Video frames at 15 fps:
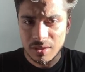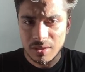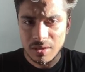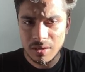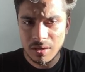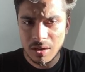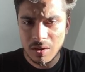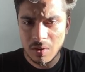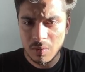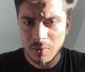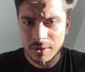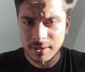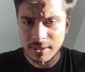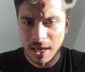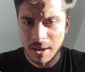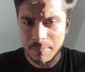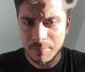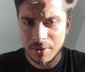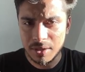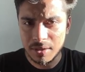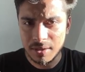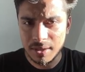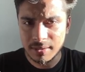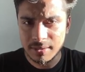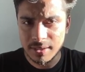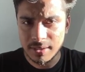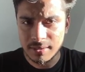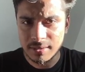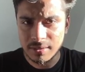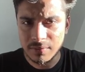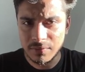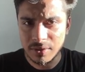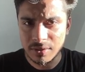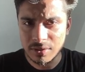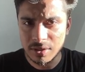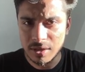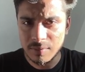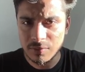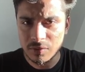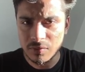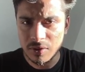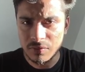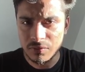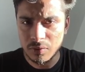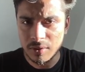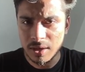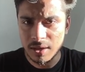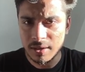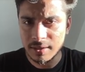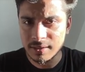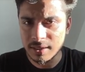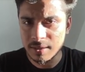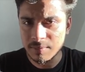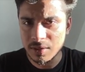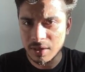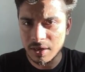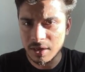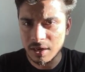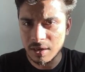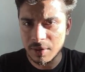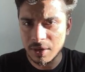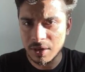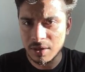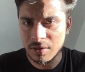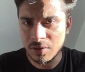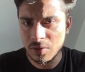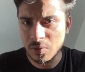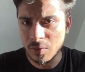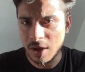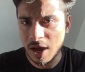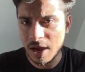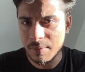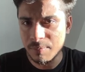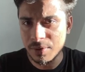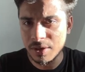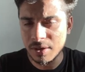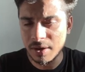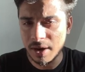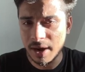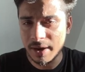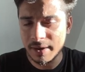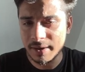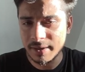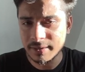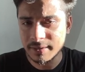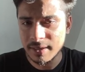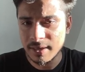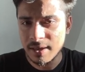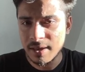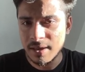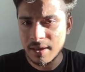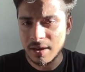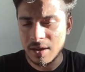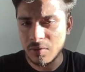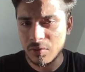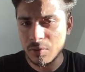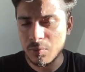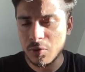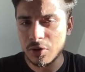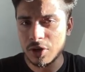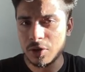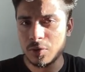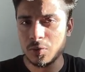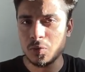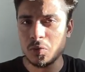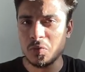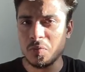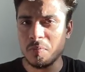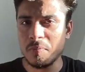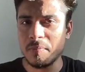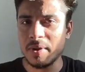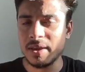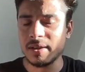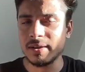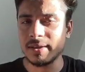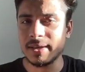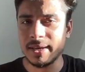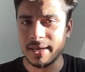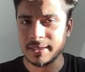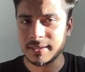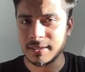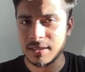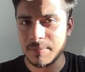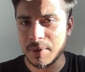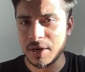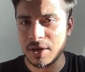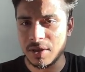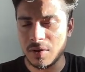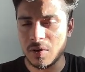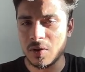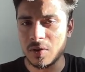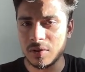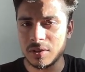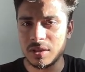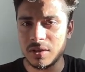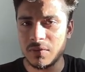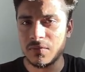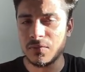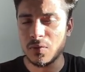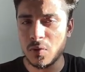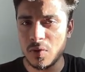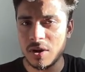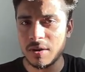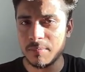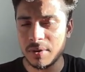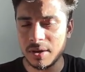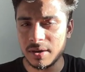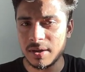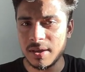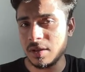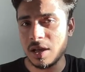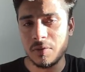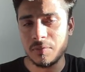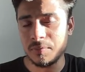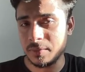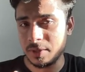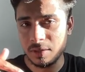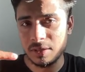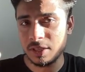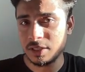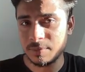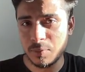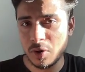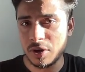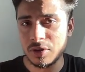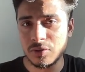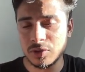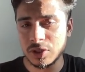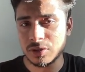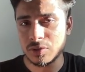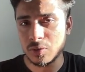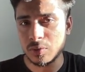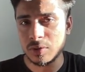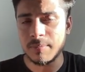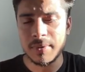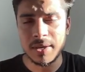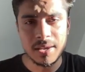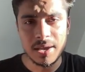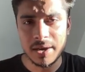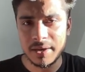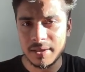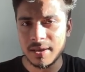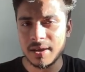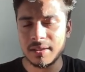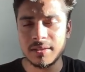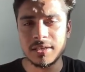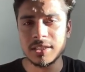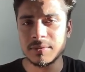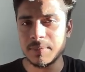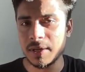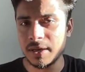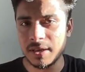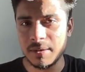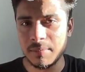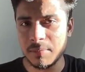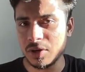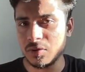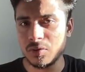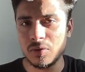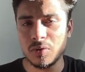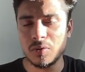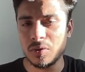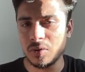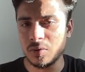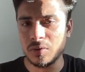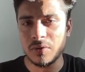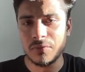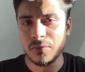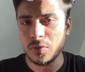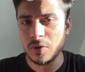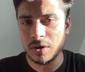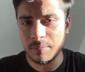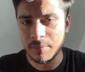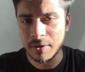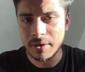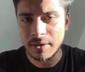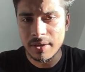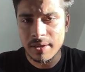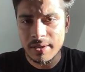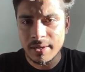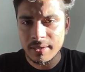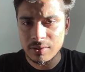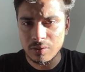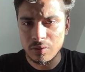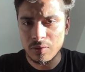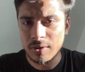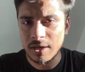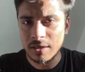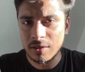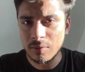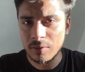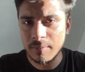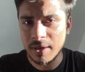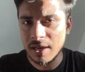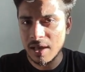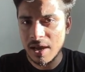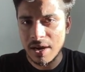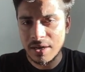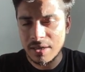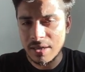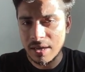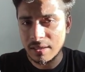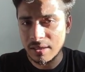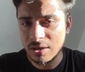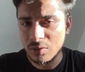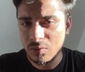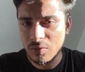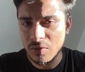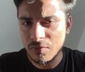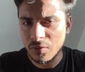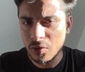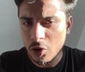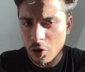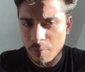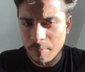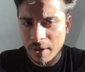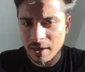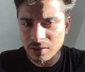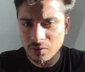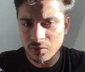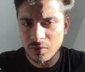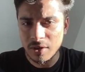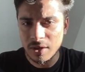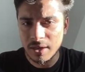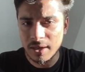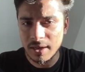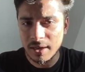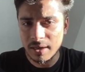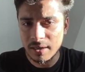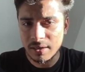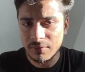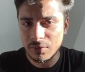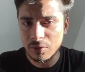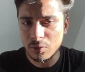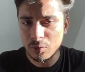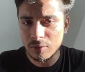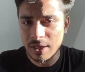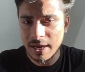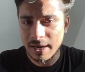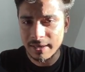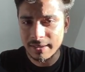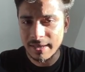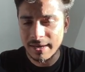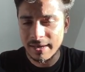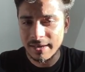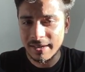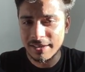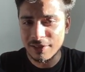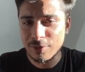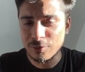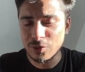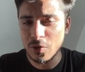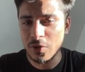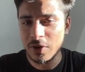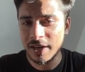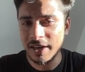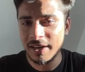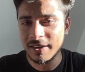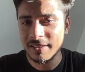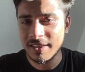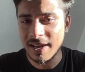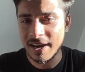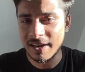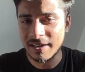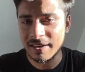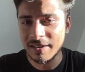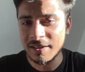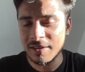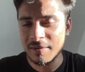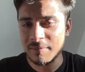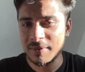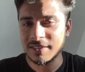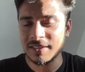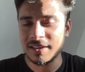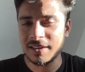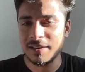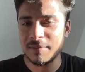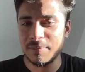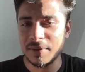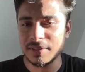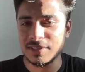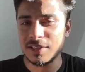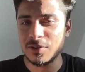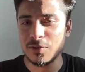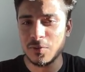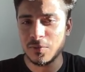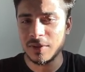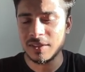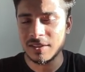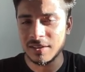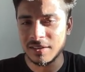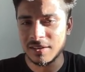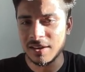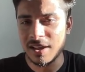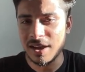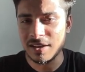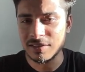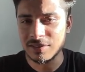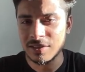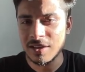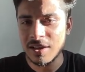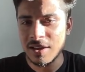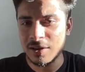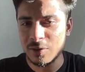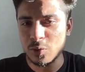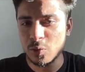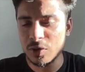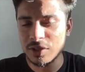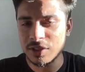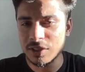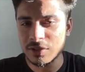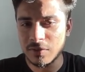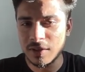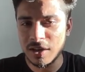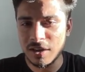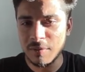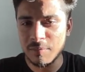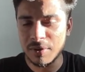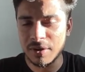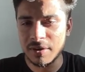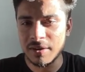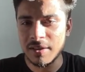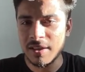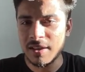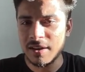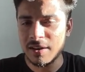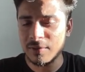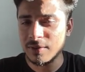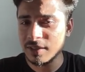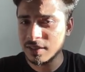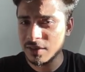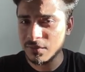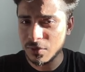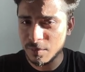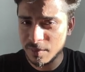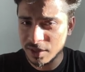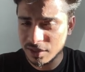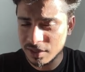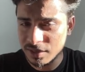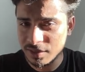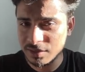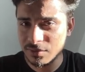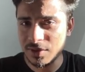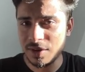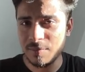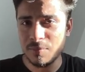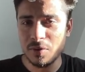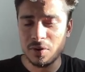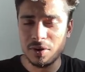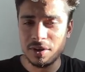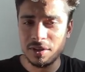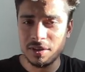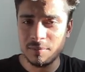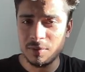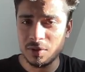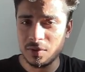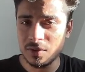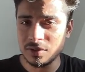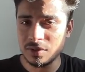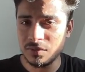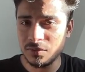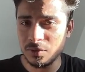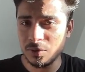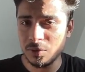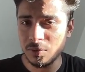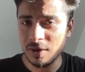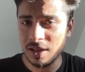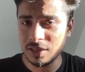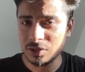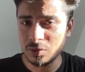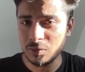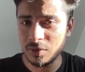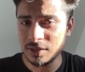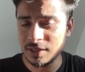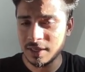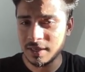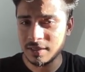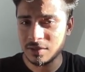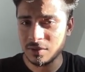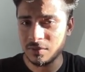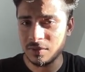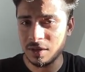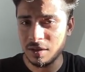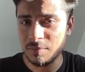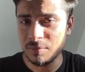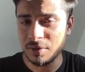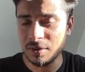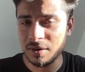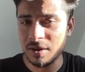Now what is happening next is the first attempts were futile. It seems that it limit your IP address. Now he wanted to make a guess depending on the phone number. Now till this point you just know the mail ID and the display name, but you don't know a phone number. So you can give the mail ID and then do a forgot password, and if you do that, then it gives you a hint that basically present you with the last two digits of the number. Now this information is very important here, because if you know last two digits of the number,